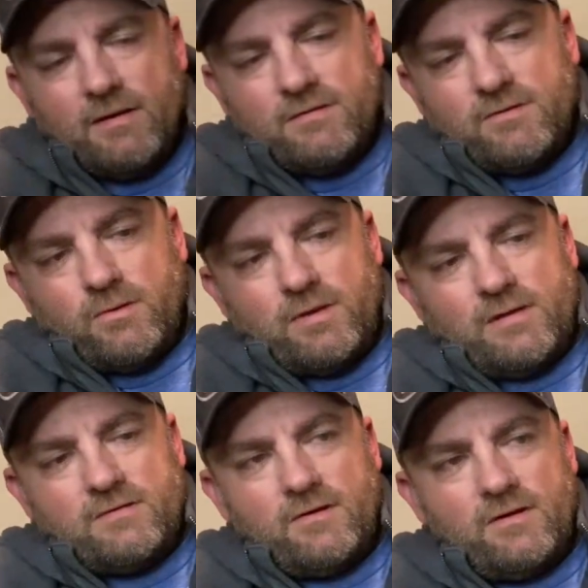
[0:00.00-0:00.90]
So
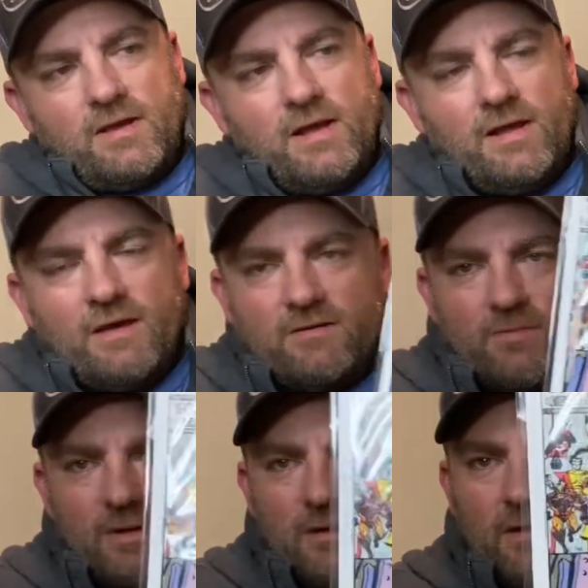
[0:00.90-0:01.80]
that's Uncanny
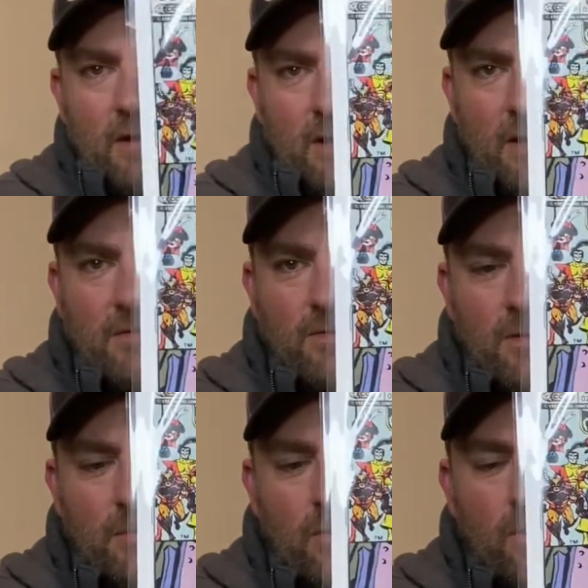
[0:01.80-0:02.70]
X-Men, issue
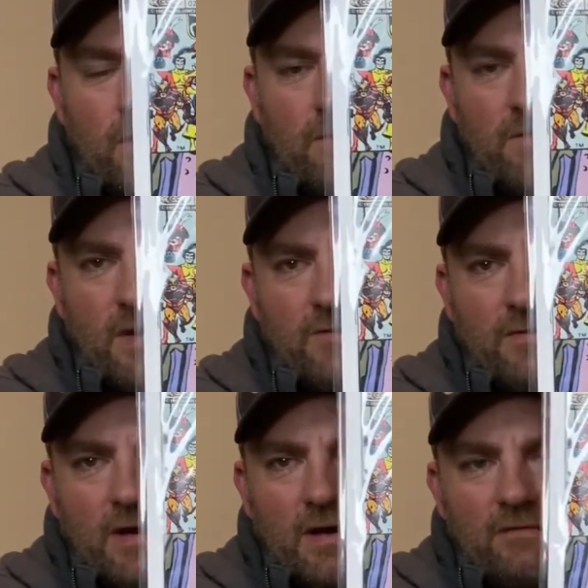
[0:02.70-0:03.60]
number
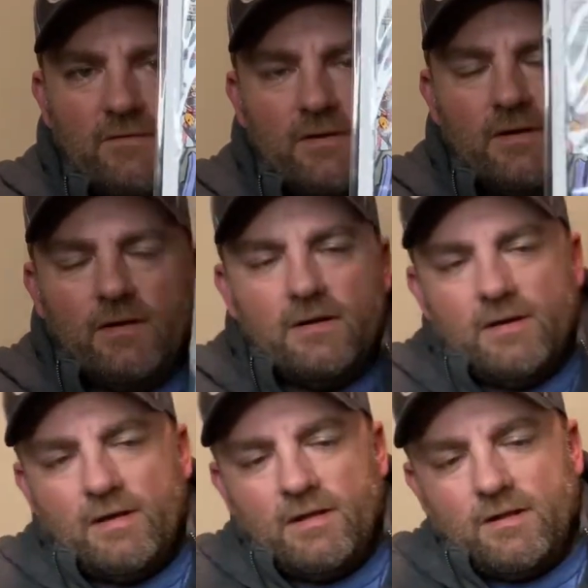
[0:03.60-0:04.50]
155
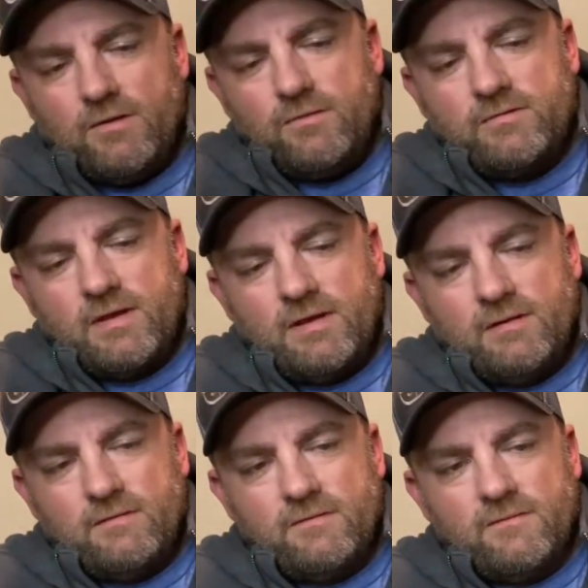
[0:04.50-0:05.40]
in the newsstand.
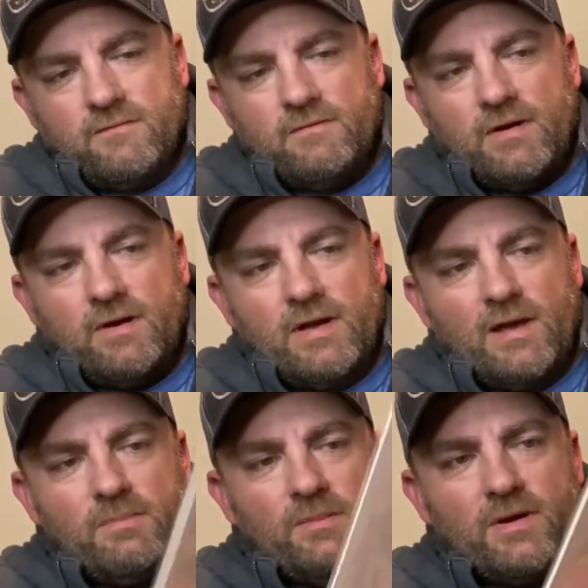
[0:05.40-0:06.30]
Very
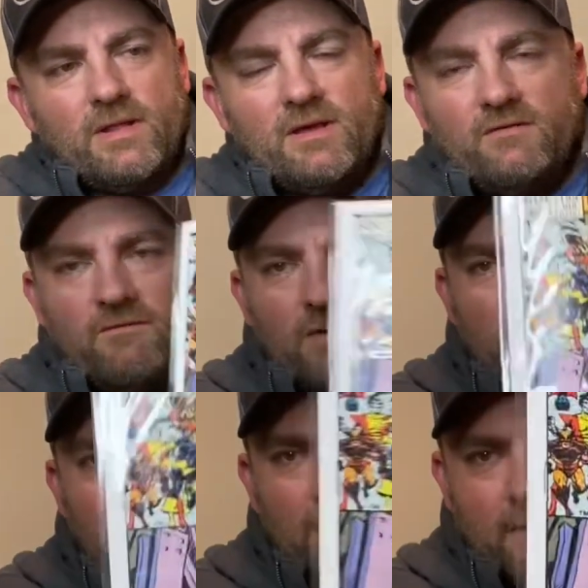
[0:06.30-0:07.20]
happy about that.
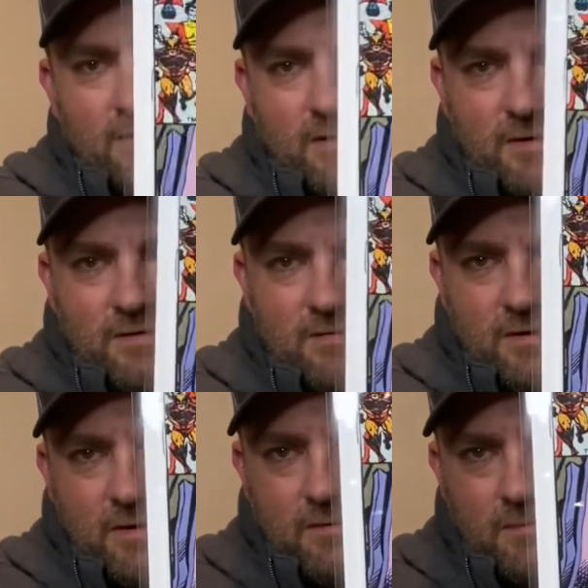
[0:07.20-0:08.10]
Very nice condition
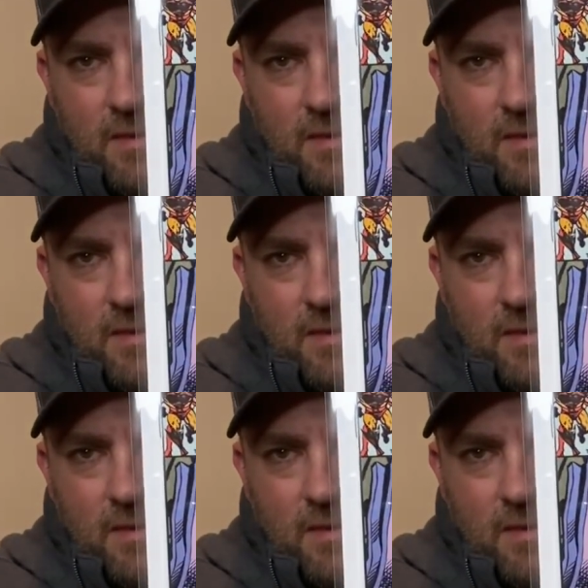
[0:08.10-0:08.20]
there.